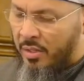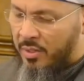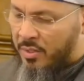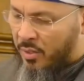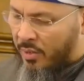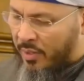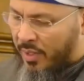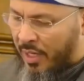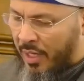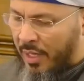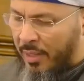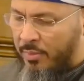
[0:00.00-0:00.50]
they
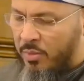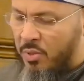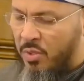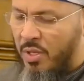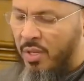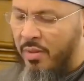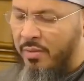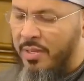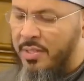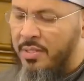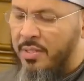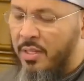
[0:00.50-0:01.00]
also came
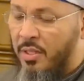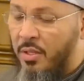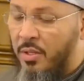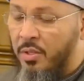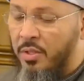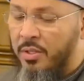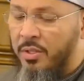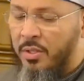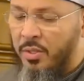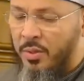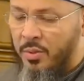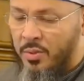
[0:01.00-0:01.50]
to give us the
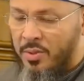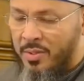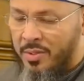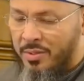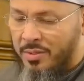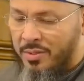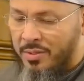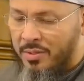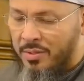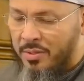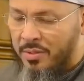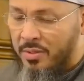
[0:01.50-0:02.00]
good
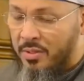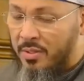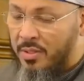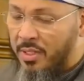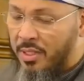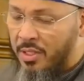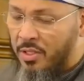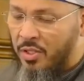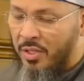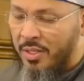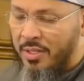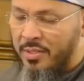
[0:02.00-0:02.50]
news, to
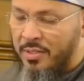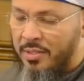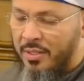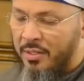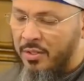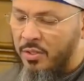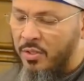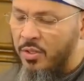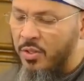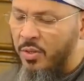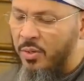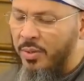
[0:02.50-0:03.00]
teach us
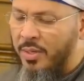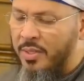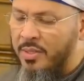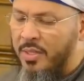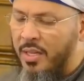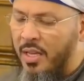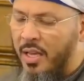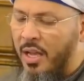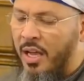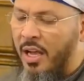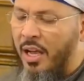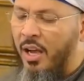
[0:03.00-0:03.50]
and to show
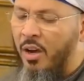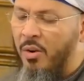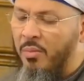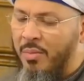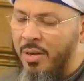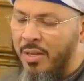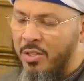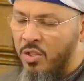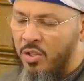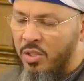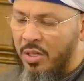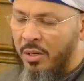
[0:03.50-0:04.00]
us how
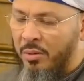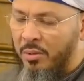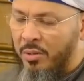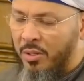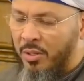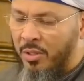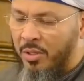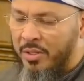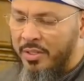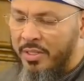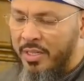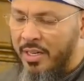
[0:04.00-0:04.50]
much our
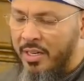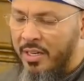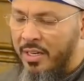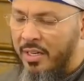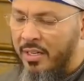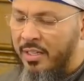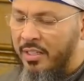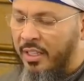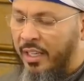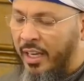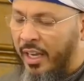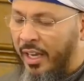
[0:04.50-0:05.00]
Lord
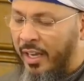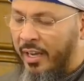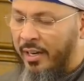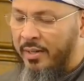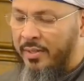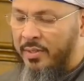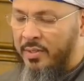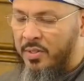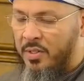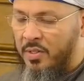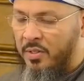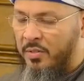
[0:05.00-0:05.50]

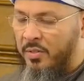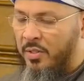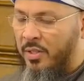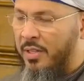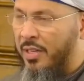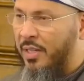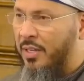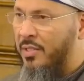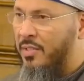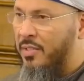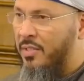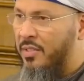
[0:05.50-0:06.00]
cares
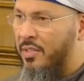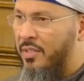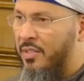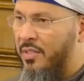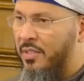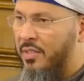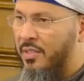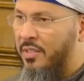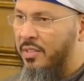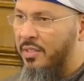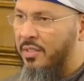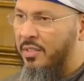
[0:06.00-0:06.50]
for us
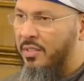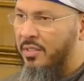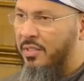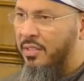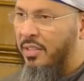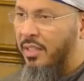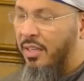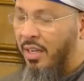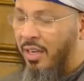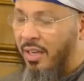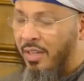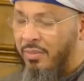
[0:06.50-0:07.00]

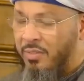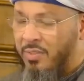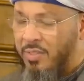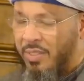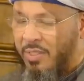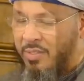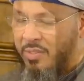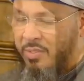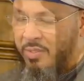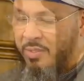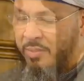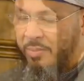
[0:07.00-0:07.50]
and
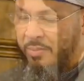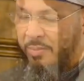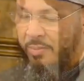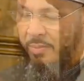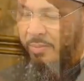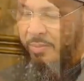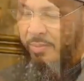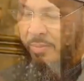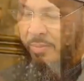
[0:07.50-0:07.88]
loves us